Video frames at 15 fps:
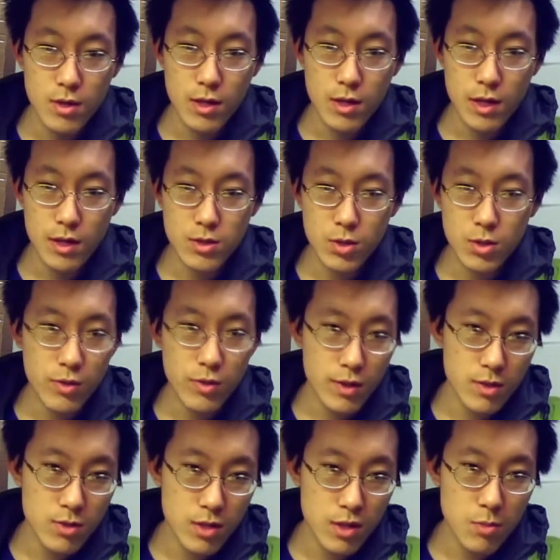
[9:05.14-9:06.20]
and I don't
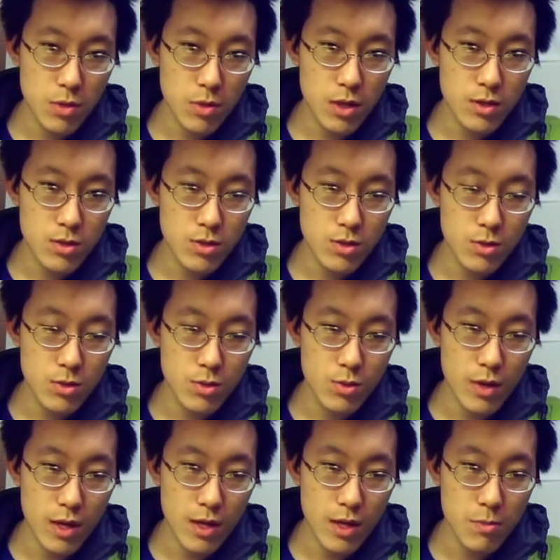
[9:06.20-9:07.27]
think there's any bus
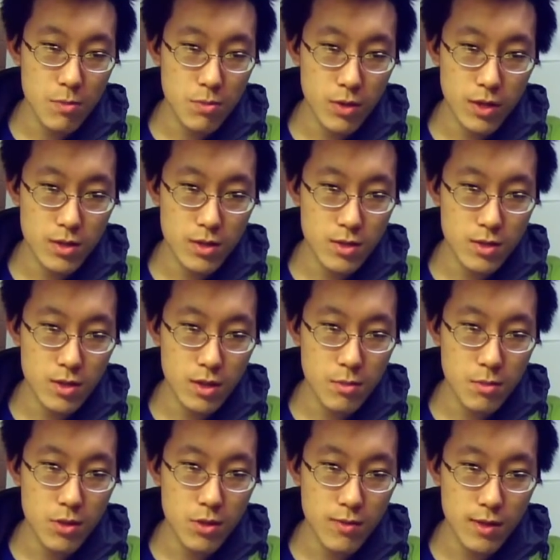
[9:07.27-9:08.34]
to any place
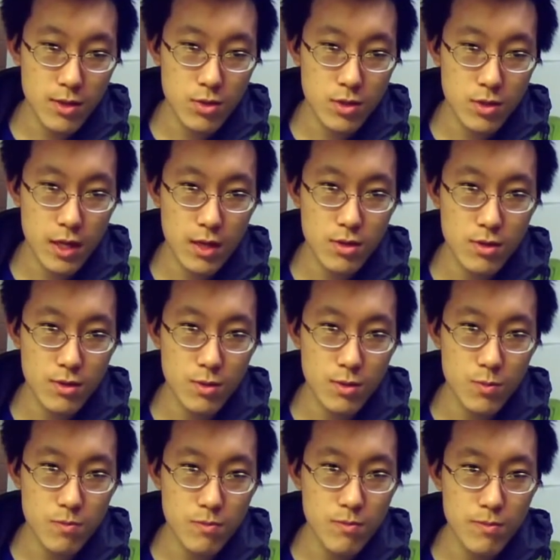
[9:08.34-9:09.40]
near Radio Shack. So
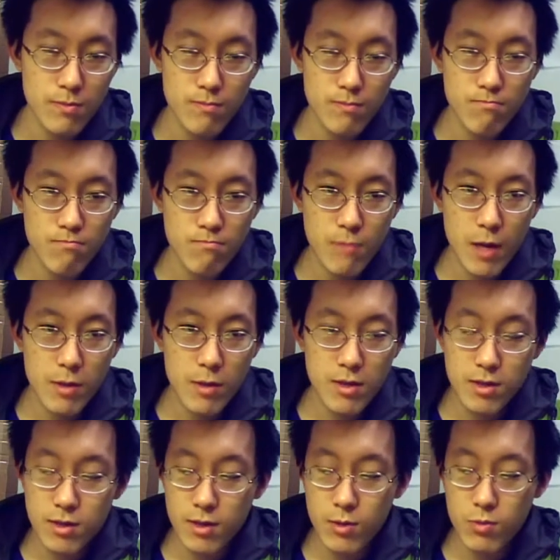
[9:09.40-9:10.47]
I
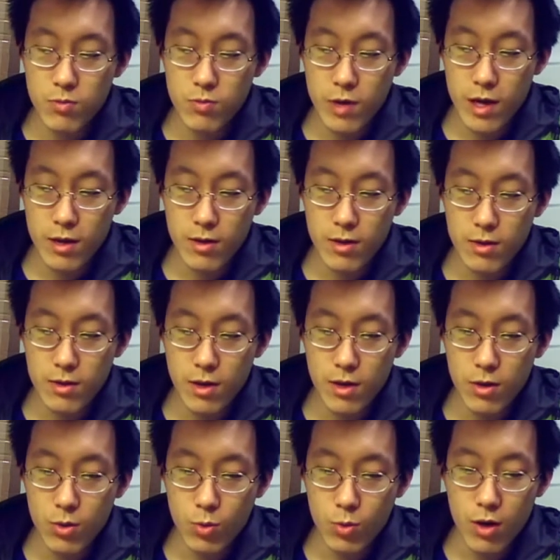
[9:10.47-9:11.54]
basically ran
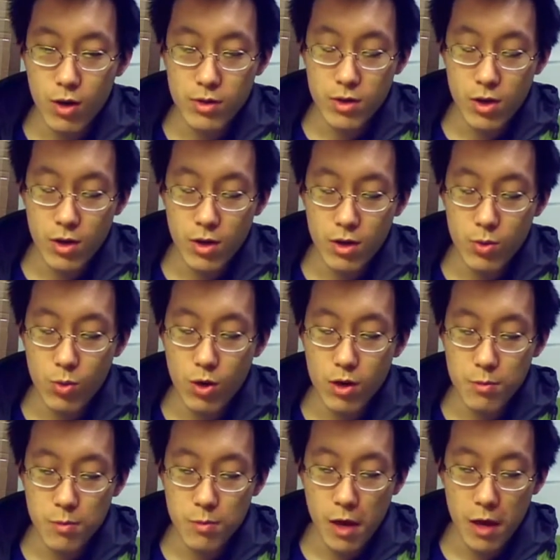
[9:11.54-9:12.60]
there or walked there and
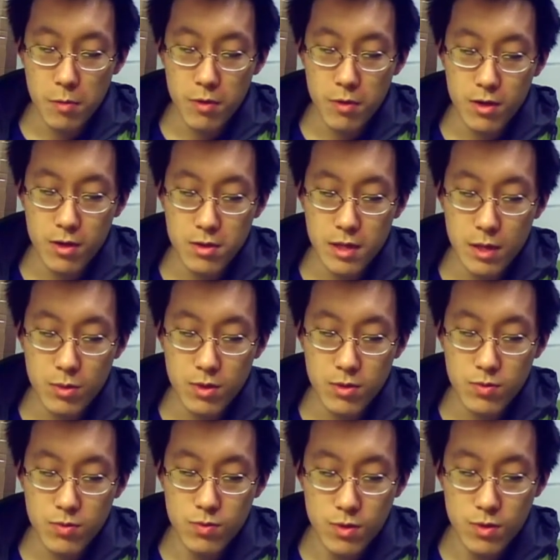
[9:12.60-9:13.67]
walked back because I
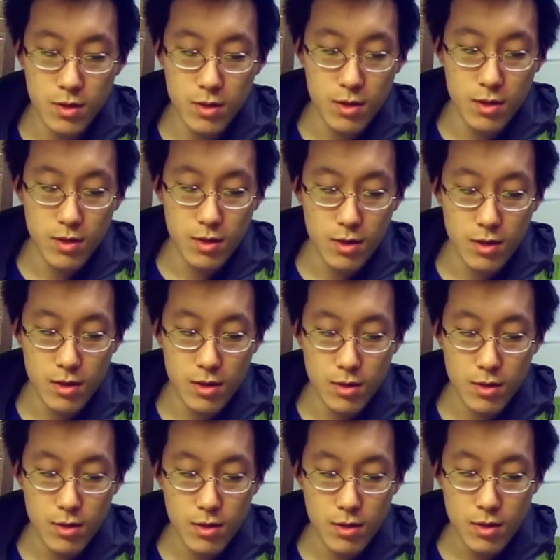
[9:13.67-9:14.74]
was
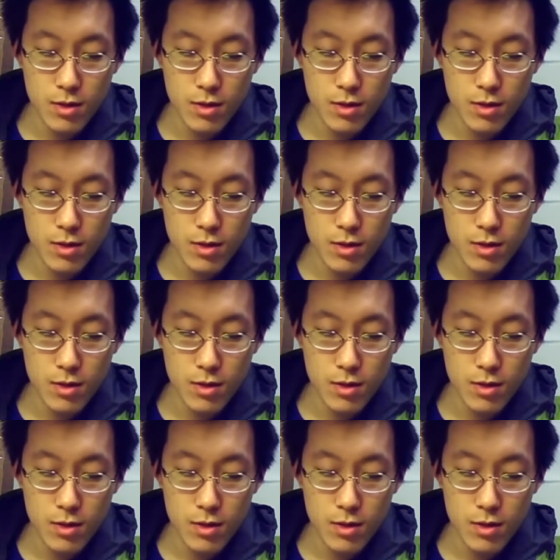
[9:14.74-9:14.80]
really